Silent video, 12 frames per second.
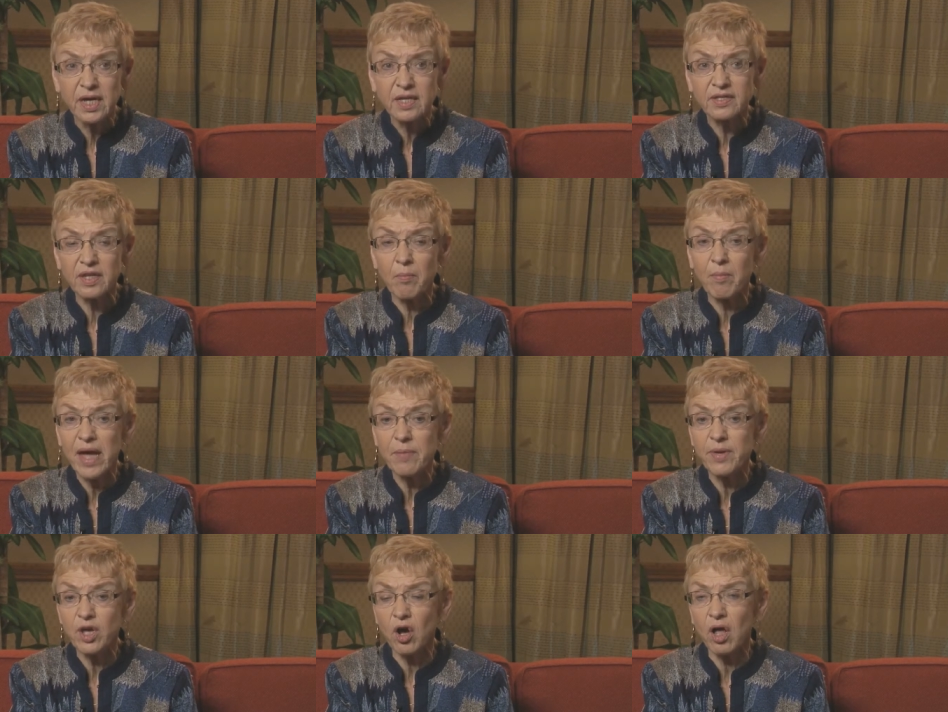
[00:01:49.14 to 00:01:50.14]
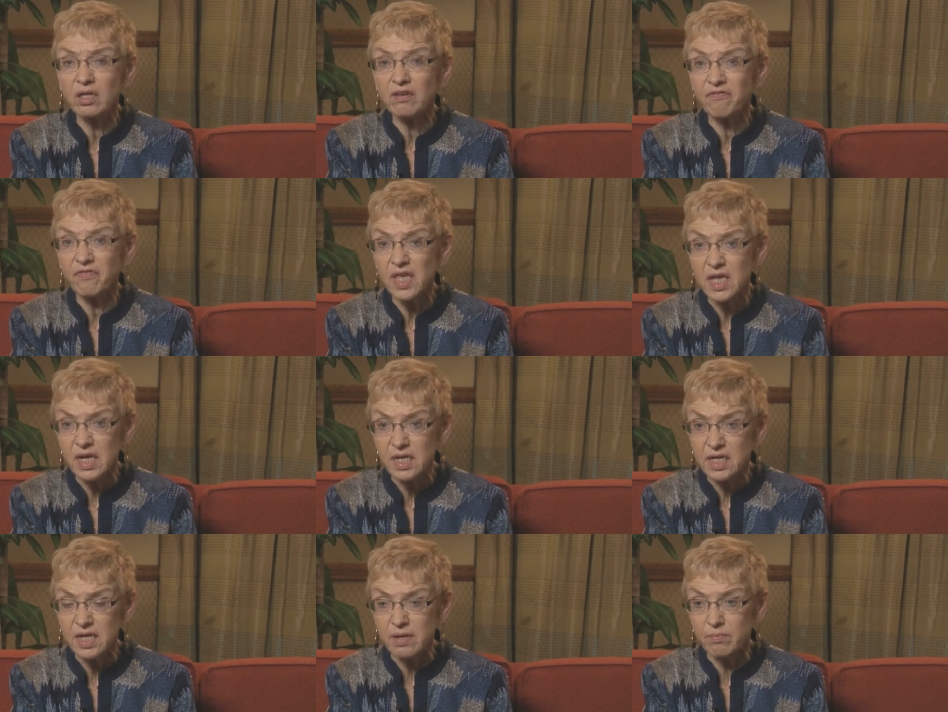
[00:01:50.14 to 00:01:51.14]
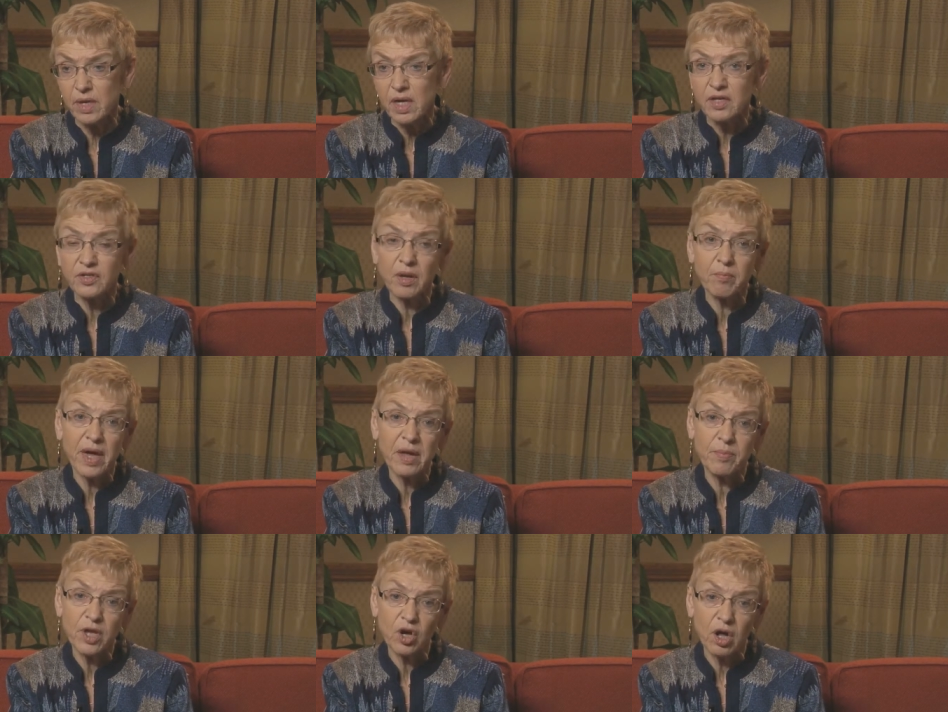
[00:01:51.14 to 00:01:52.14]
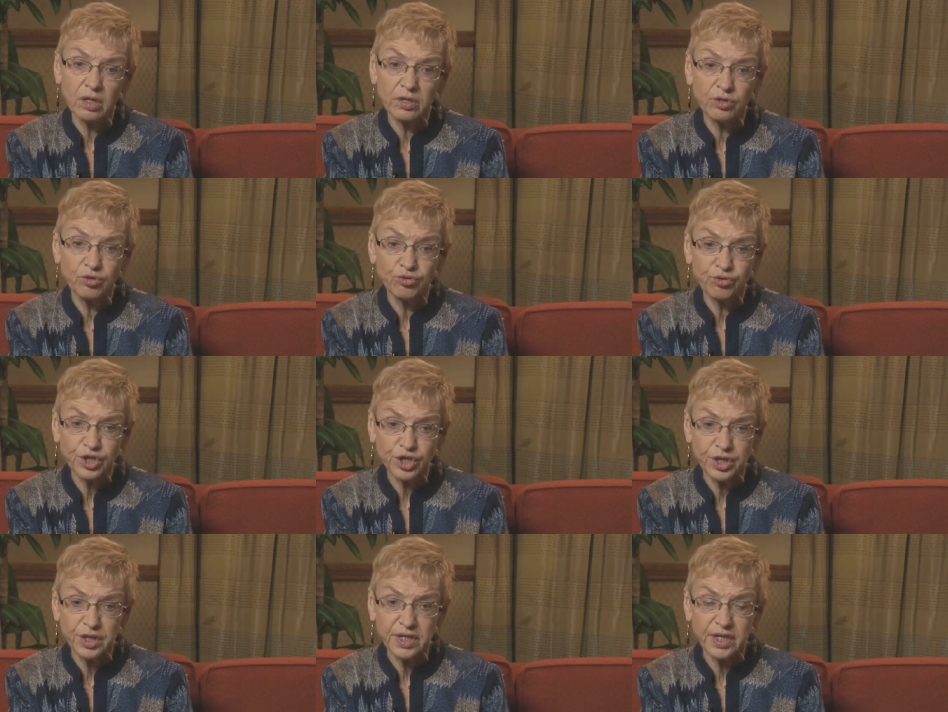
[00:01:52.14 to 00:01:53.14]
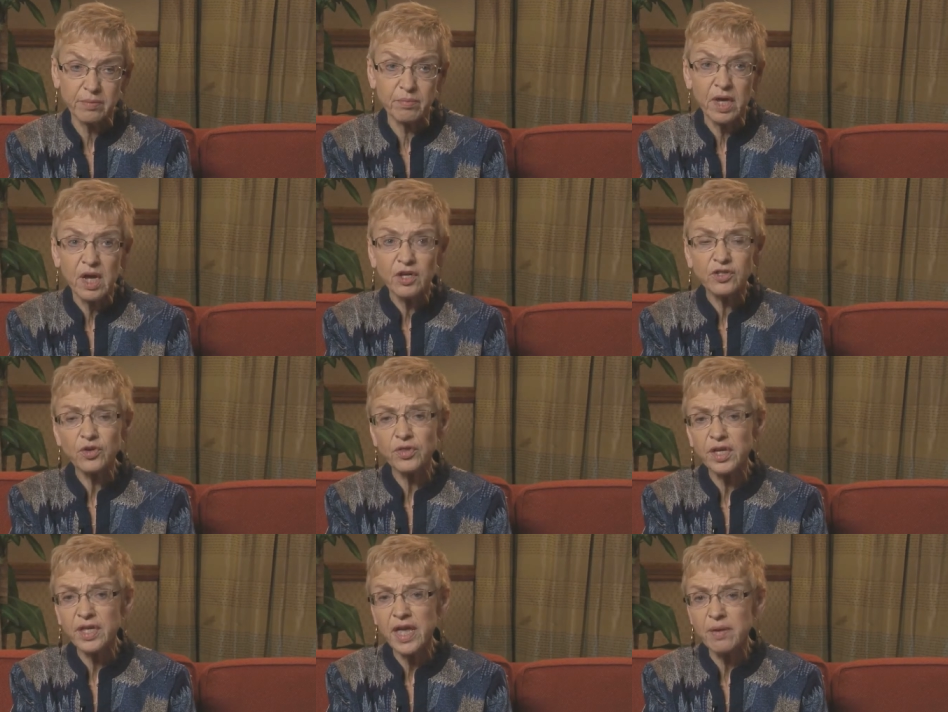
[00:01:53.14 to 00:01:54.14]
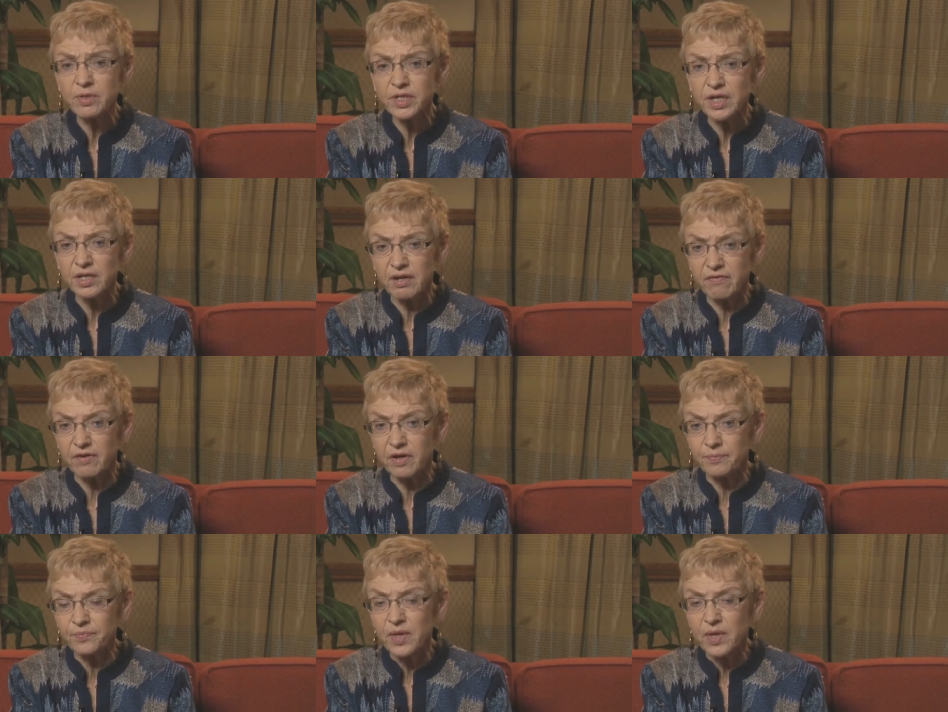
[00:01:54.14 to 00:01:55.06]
Some might be called a feeding team. Some might be called a nutrition team. So the names can differ.